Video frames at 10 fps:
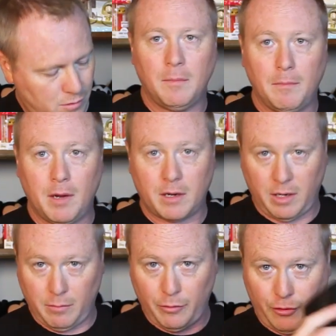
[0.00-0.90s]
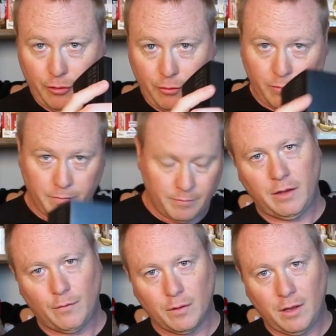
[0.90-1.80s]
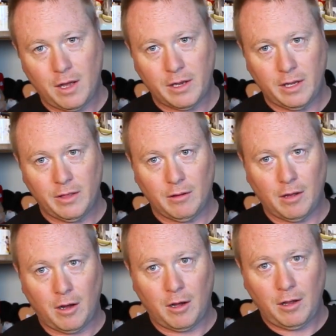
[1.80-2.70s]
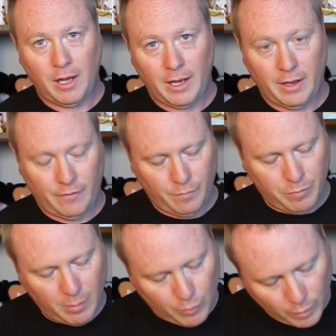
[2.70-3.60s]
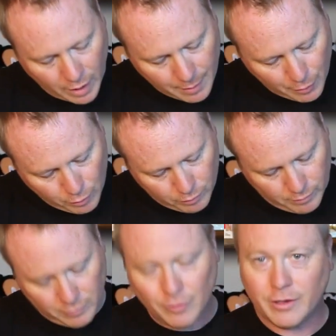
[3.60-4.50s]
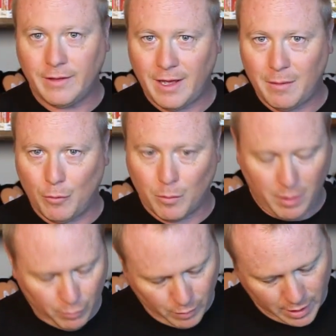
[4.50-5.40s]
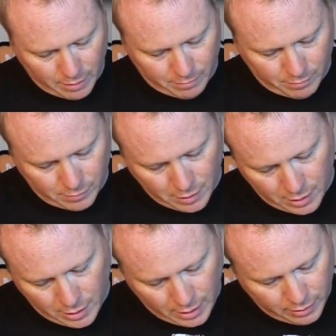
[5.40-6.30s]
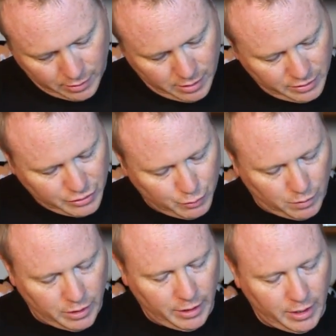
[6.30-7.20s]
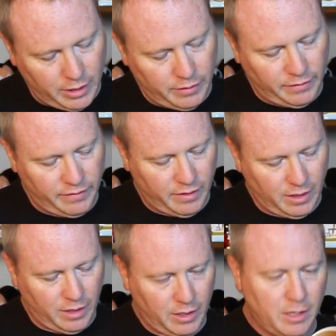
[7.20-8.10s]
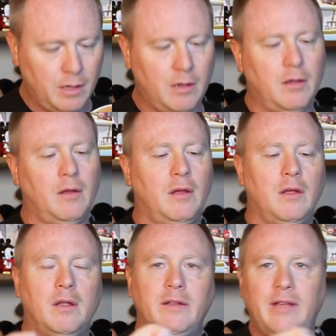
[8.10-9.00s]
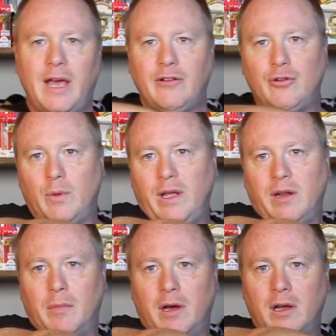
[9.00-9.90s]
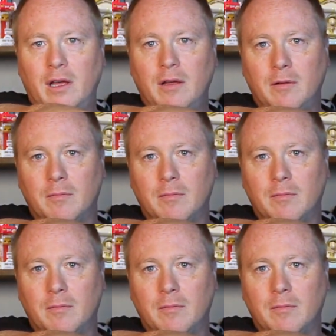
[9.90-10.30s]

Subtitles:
Mug number 2. If we're lucky, they'll all have bubble wrap. Oh, look at that, more bubble wrap. And this one is the Tatooine Mug.